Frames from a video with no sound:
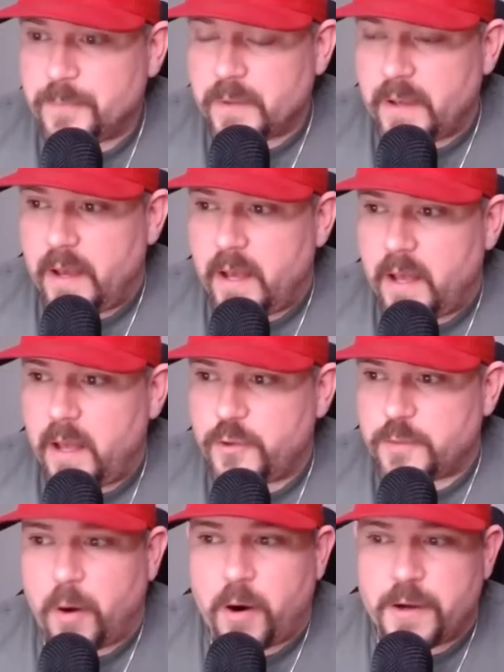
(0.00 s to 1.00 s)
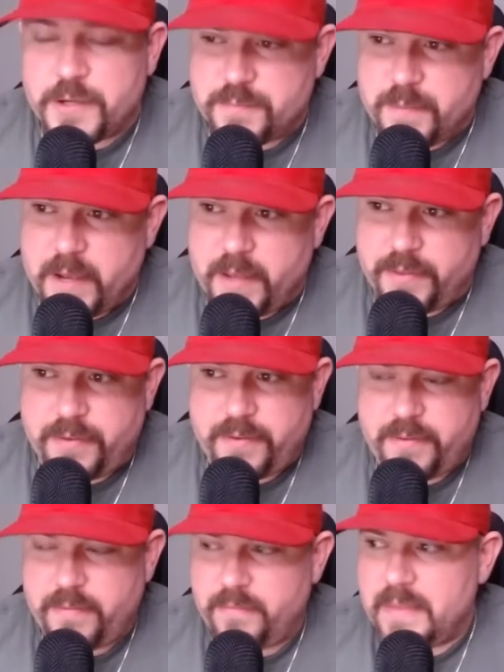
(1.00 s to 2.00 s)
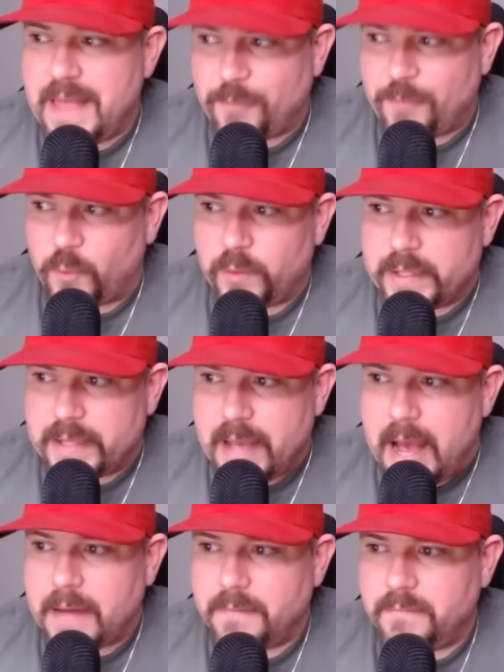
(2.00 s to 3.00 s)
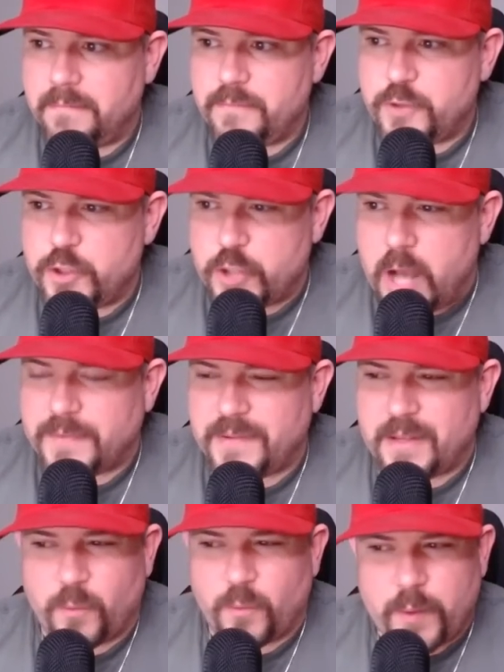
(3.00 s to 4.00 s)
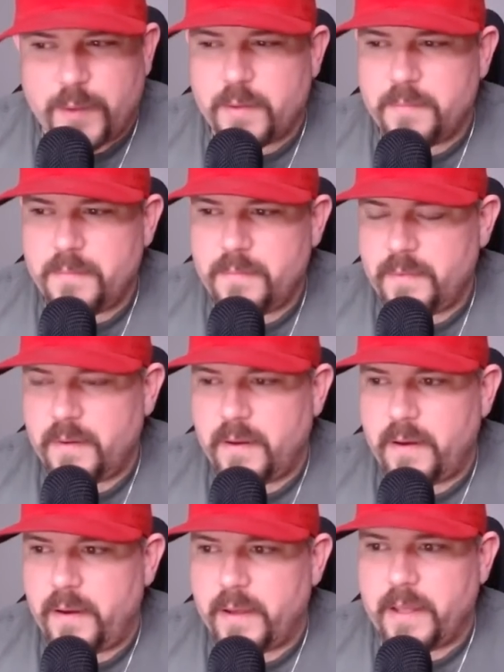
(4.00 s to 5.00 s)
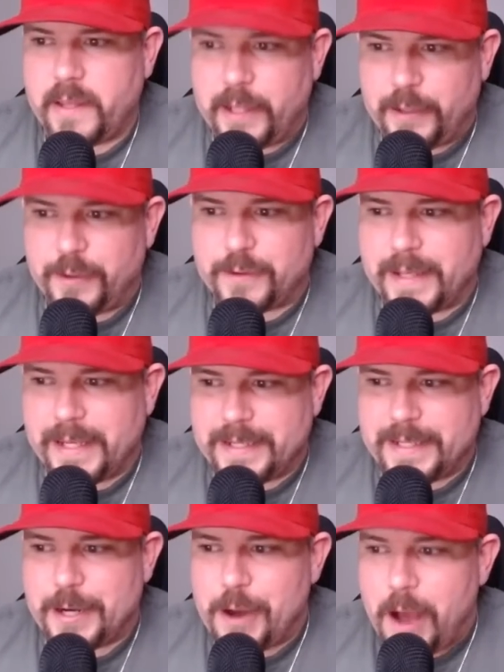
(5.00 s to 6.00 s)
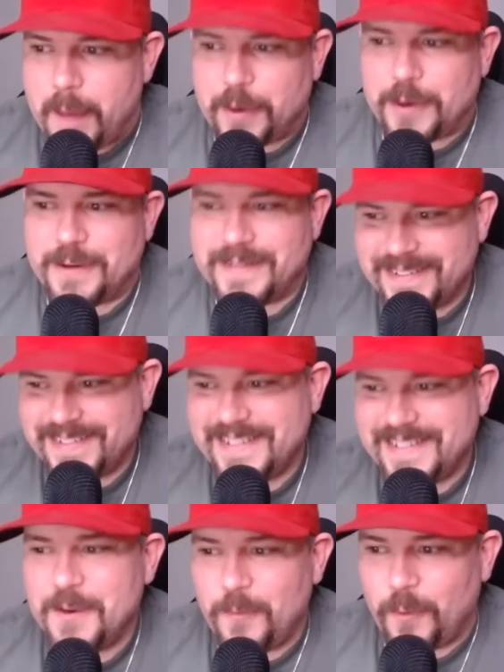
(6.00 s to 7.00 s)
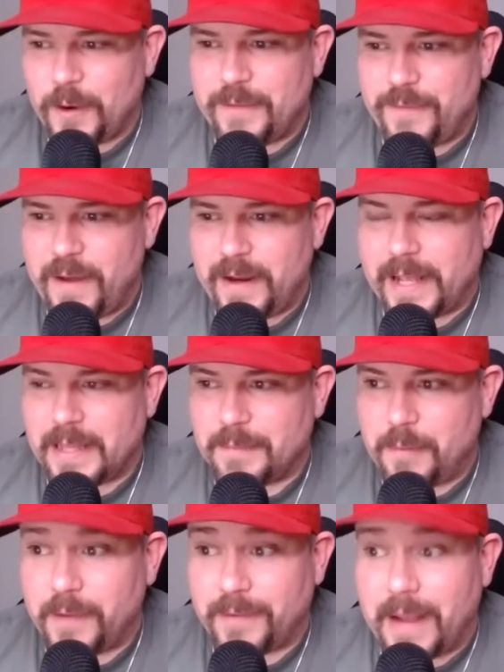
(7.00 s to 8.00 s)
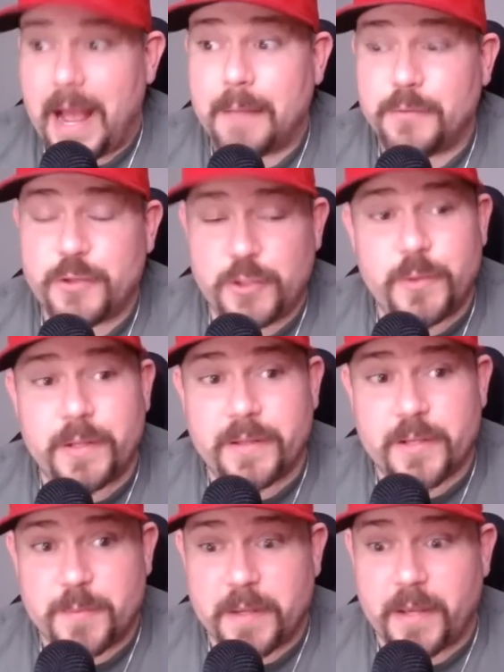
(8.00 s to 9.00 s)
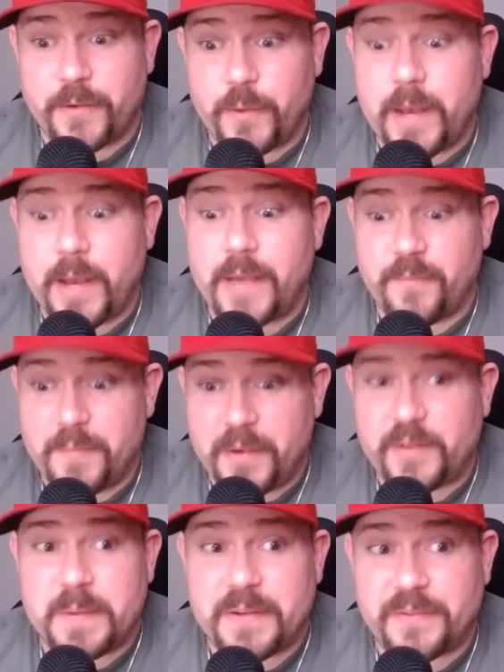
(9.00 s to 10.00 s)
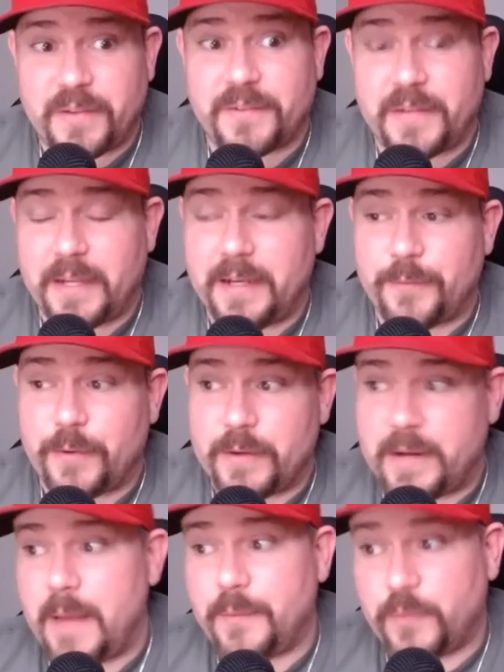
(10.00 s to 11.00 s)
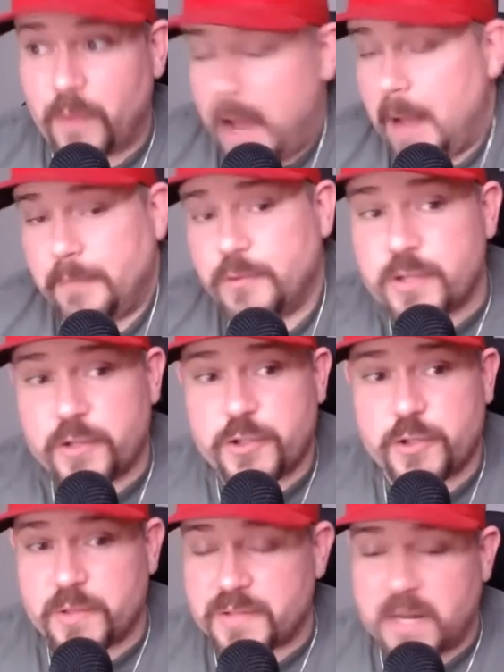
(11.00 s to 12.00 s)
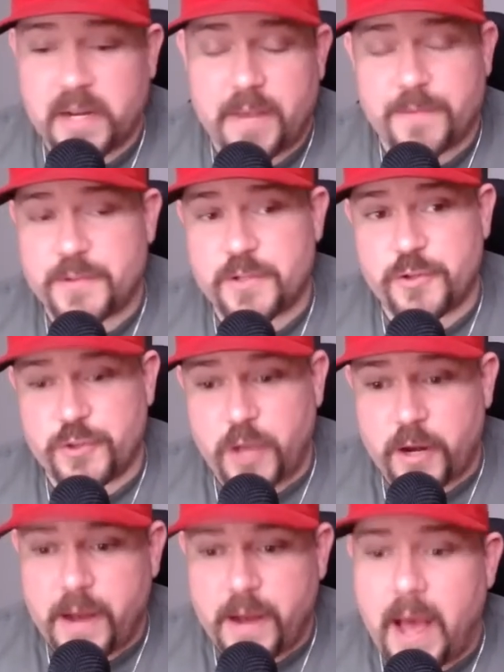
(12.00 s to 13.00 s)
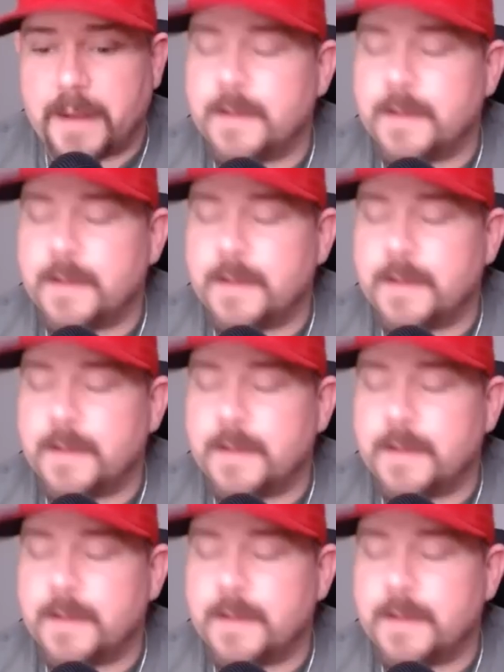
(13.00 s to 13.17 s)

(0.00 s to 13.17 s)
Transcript: Jabari Smith never really got shots in rhythm. He looked like he did at Auburn, where he finally got the ball. He's like, I'm shooting this because you guys have missed me 16 different times, so I'm just going to shoot this. I don't care if it's a good shot or not.